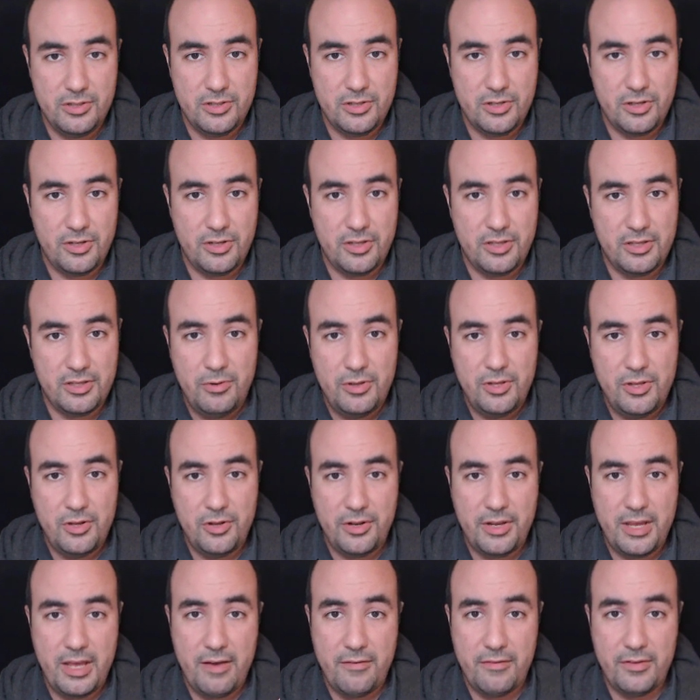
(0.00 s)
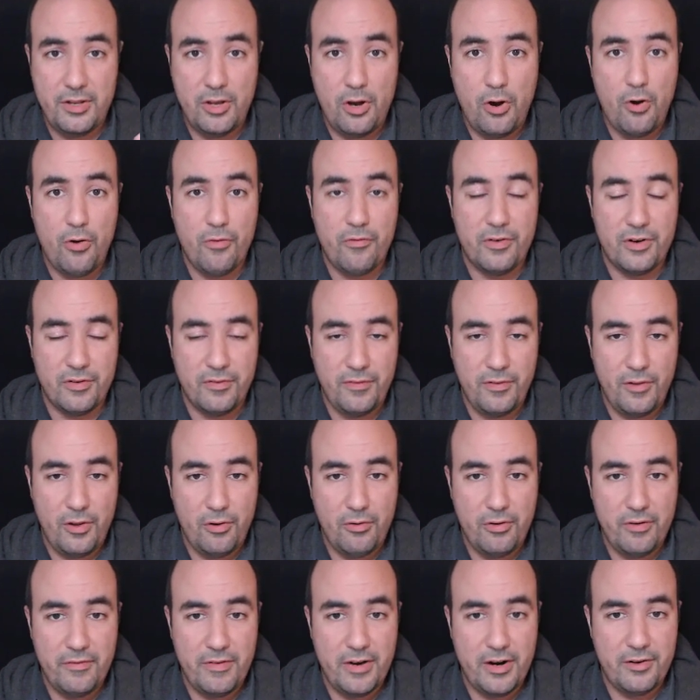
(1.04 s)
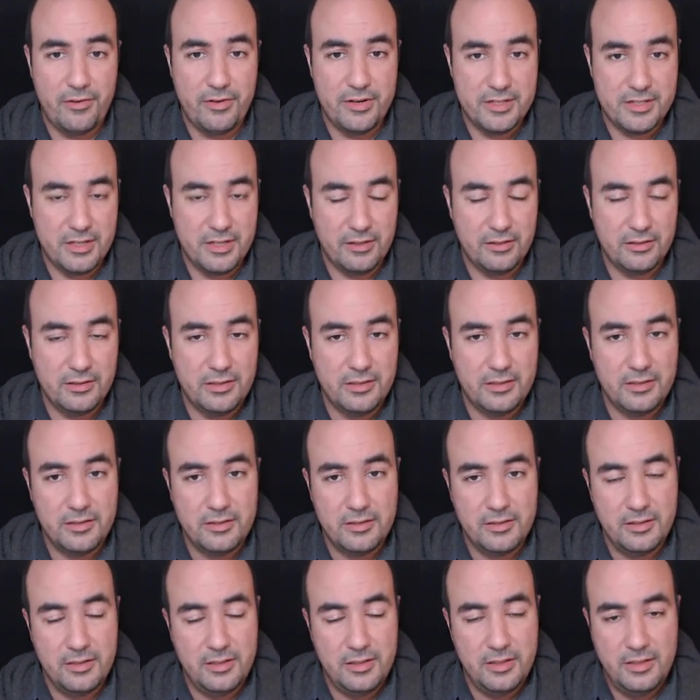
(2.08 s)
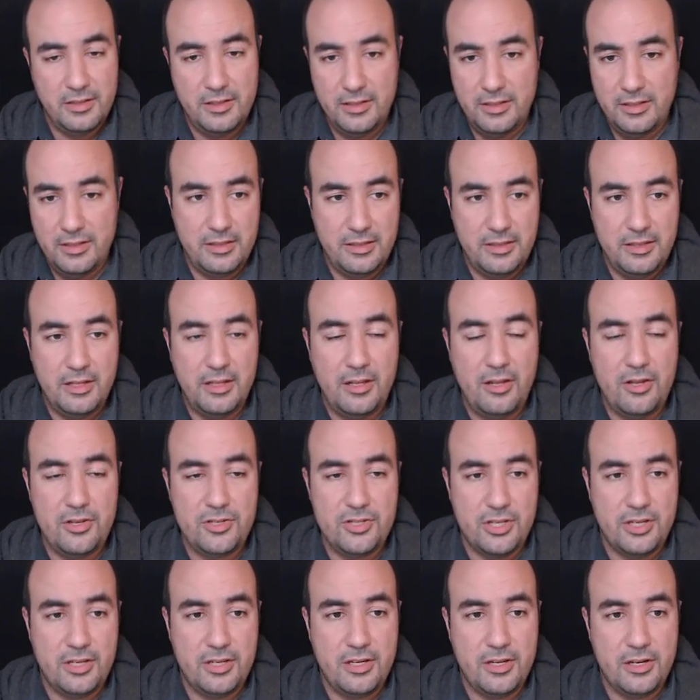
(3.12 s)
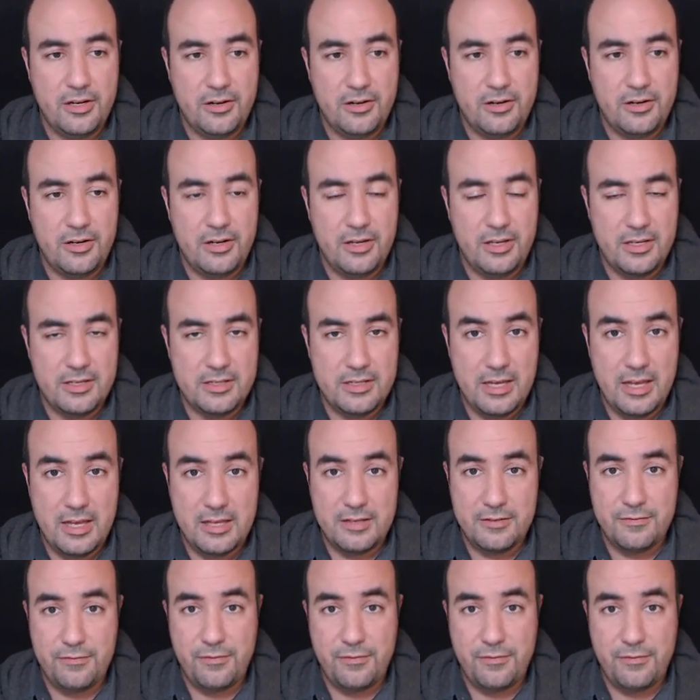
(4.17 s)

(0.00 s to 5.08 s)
so that we don't have an overflow of our result. The logic here is as